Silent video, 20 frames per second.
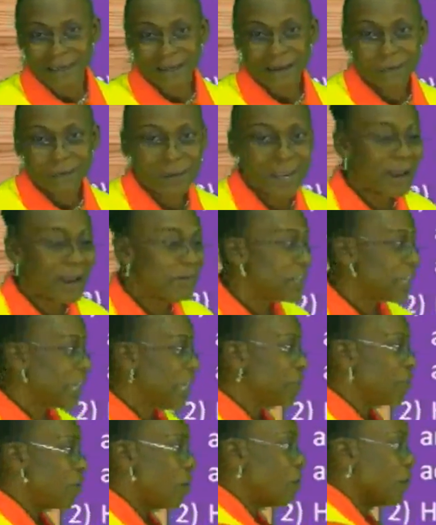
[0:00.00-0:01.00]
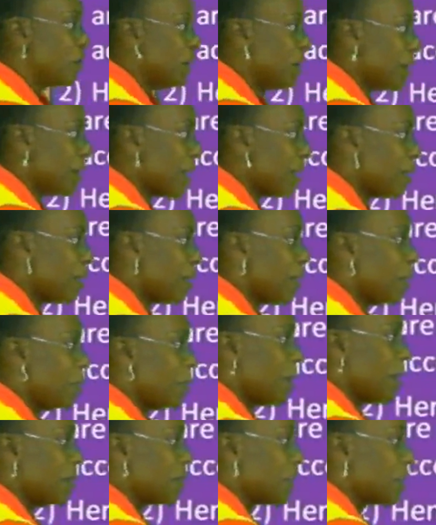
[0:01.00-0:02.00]
We have the kingdom Monera,
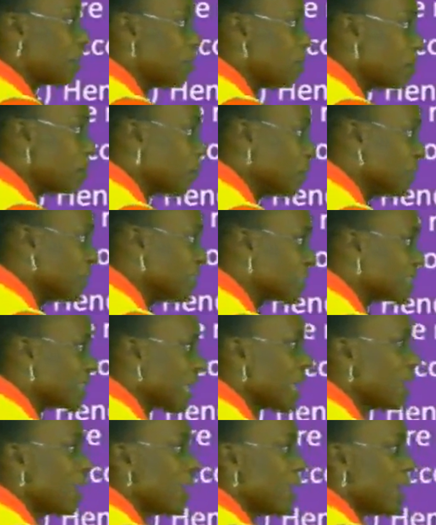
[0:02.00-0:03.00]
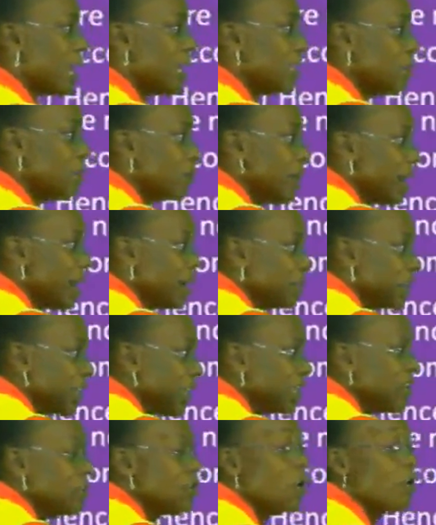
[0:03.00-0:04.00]
we have the kingdom Protista, and then we have the
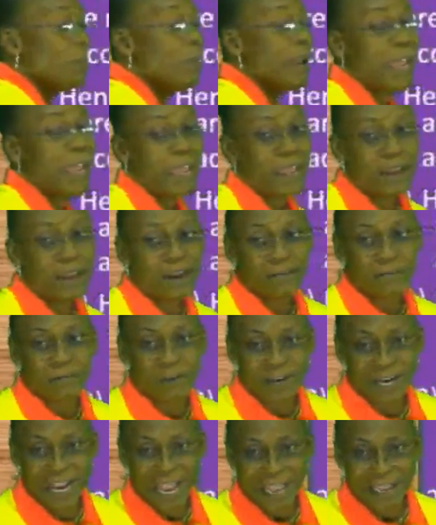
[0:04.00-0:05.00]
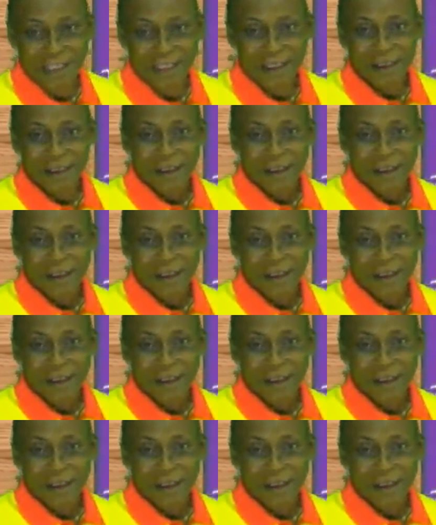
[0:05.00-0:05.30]
kingdom Fungi.